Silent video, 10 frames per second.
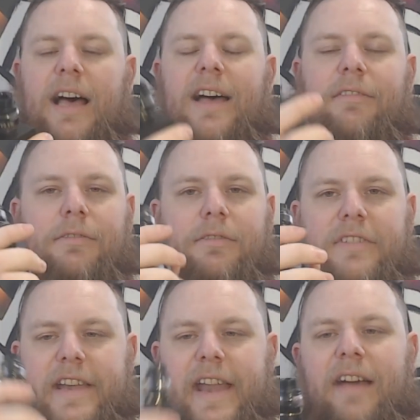I've
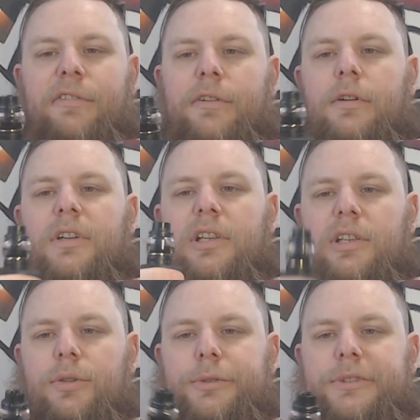never
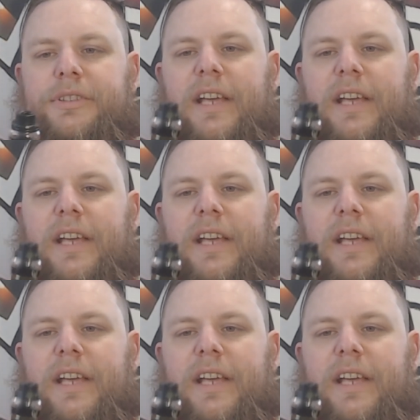used